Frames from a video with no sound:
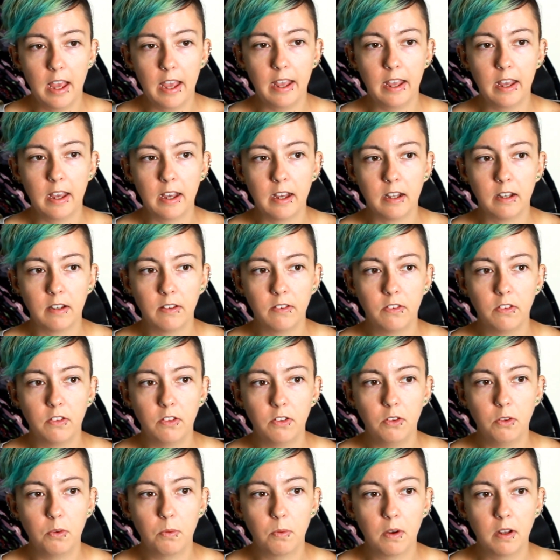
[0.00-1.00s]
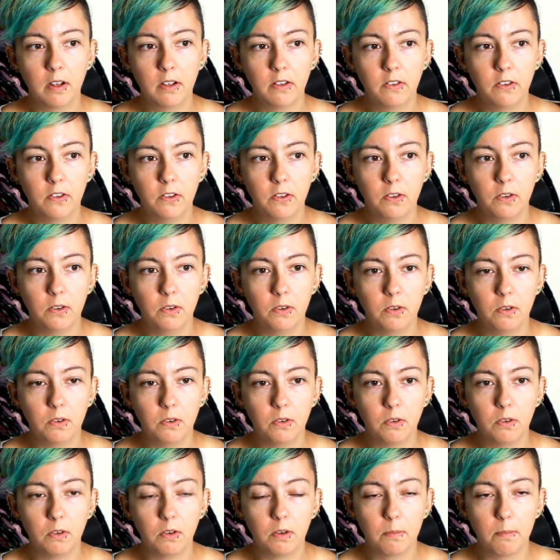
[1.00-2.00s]
and you want
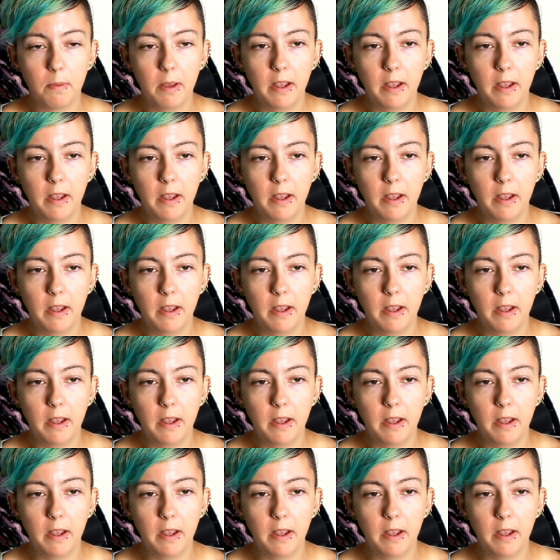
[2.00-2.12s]
to